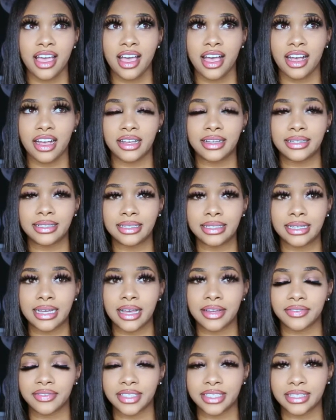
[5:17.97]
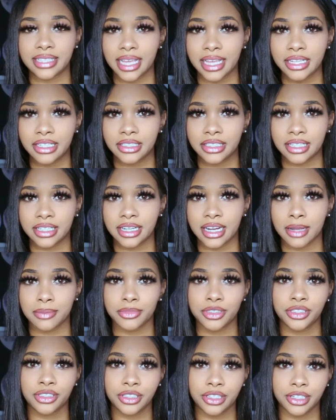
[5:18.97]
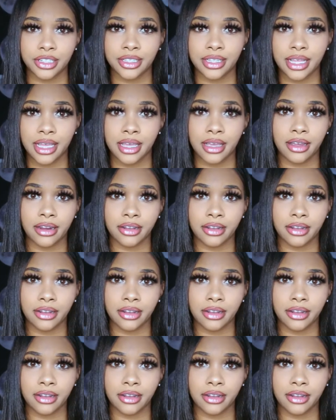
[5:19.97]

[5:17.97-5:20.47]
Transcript: a good conversation, I'm sure they